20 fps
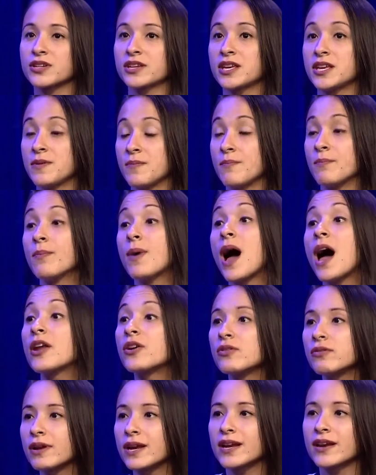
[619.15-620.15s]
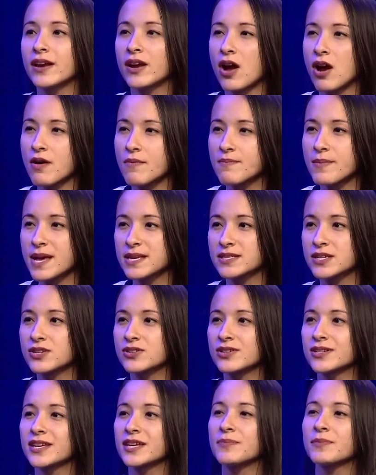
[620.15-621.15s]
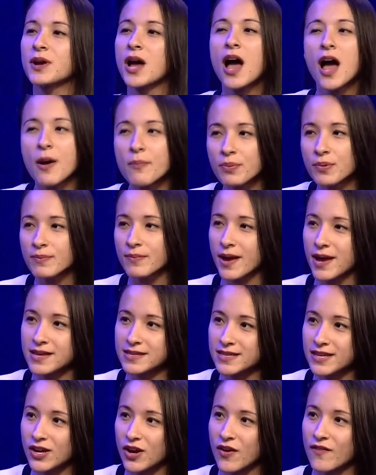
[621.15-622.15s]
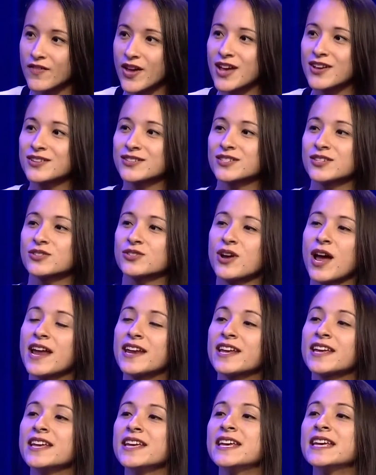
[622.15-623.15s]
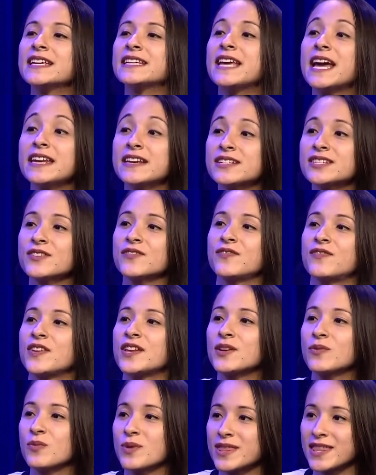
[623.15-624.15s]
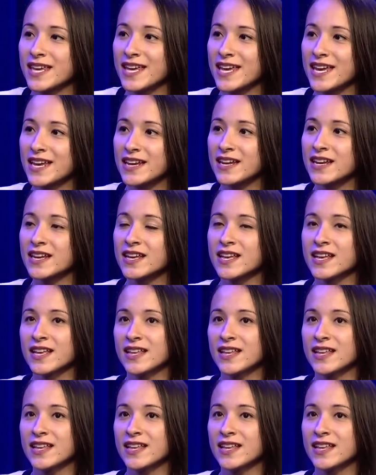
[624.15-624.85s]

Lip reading: keep moderating our message and keep compromising our values to try to get it to fit within